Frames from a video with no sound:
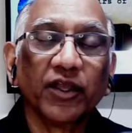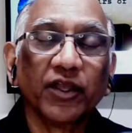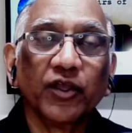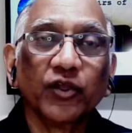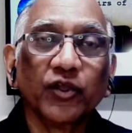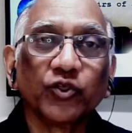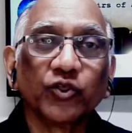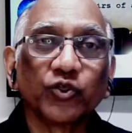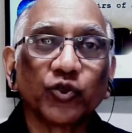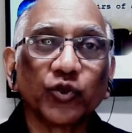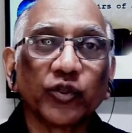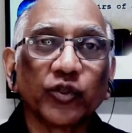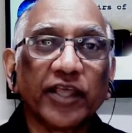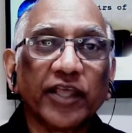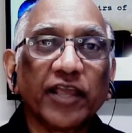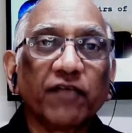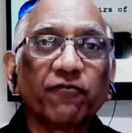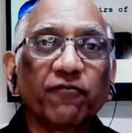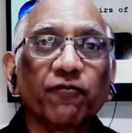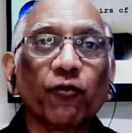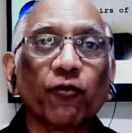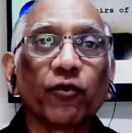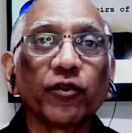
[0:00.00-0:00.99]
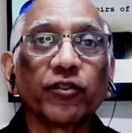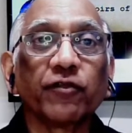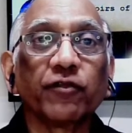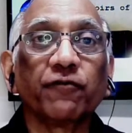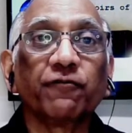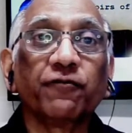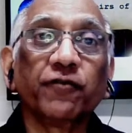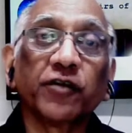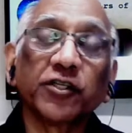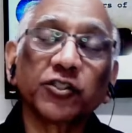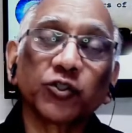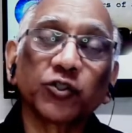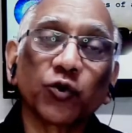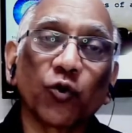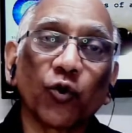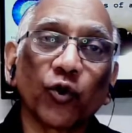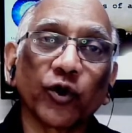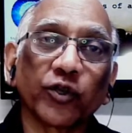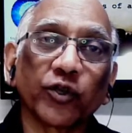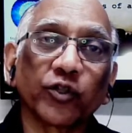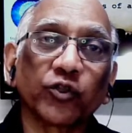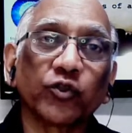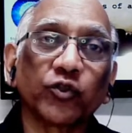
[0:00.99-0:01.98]
So therefore, the first
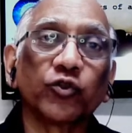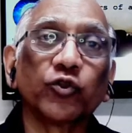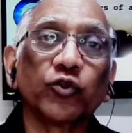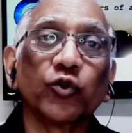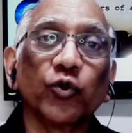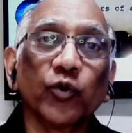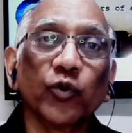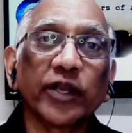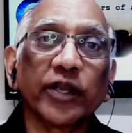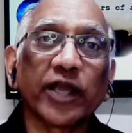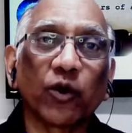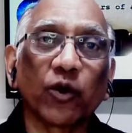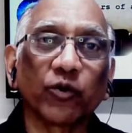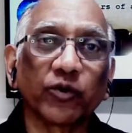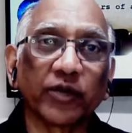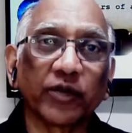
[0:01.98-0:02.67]
court threw it out